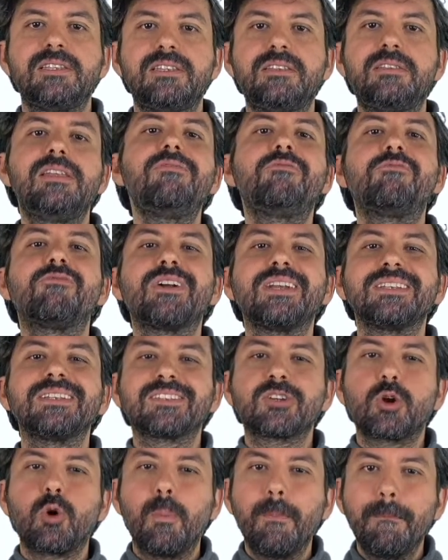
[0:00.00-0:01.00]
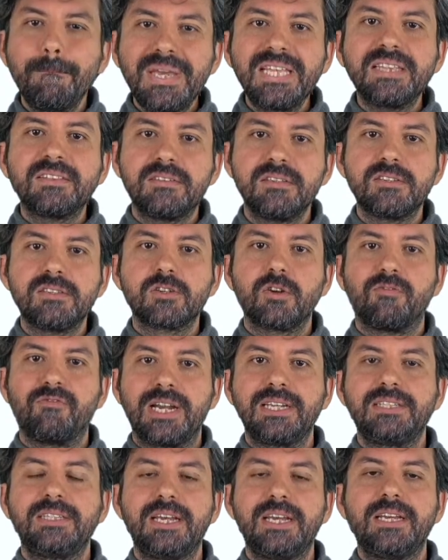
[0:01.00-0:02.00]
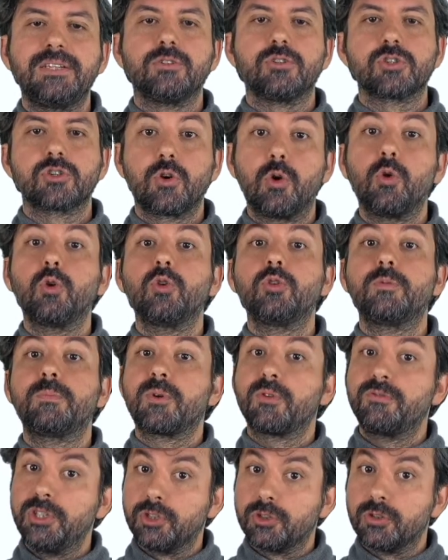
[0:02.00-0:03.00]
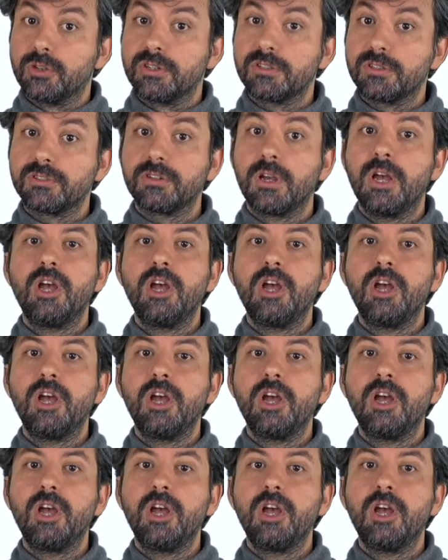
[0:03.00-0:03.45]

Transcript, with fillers: different committees of validators, called provisioners,